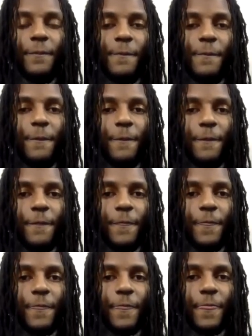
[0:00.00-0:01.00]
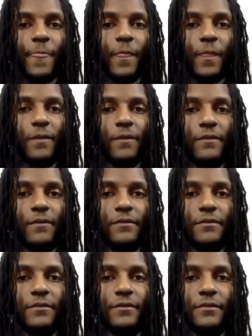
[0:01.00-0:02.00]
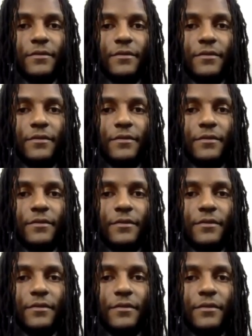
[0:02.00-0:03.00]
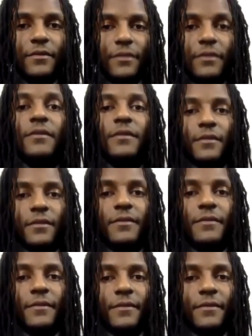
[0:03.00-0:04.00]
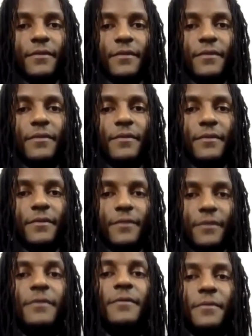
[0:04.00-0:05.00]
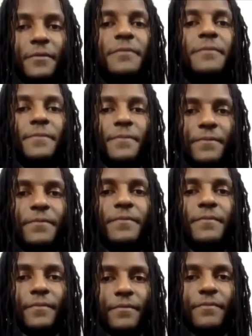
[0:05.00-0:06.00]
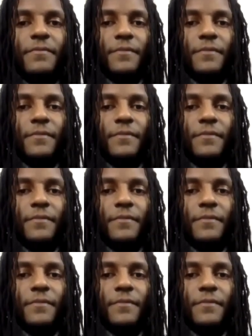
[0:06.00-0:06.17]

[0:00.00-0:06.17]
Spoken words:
This person isn't speaking.